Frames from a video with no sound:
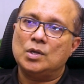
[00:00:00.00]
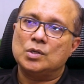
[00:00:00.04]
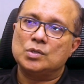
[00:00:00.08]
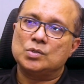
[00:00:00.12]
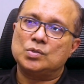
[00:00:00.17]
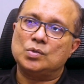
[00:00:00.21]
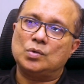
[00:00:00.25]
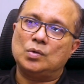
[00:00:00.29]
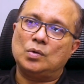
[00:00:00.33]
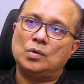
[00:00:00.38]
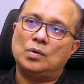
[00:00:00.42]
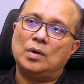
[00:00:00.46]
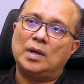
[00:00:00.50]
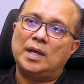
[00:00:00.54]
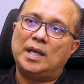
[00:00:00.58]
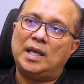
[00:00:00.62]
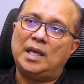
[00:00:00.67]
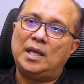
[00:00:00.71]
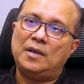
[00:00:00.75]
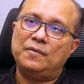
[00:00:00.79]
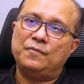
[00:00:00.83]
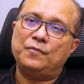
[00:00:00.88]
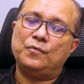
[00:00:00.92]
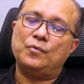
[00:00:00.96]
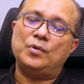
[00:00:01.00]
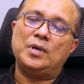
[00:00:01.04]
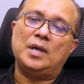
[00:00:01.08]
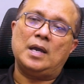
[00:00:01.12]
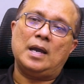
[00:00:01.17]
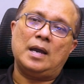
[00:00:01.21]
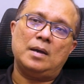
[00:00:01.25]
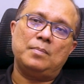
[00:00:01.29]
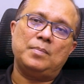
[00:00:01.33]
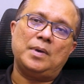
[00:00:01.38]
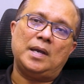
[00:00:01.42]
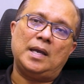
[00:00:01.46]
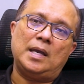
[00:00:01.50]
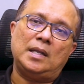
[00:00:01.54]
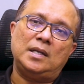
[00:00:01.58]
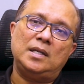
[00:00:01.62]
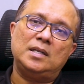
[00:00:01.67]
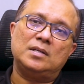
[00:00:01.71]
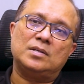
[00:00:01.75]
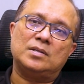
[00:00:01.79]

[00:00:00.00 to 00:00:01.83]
So if we have any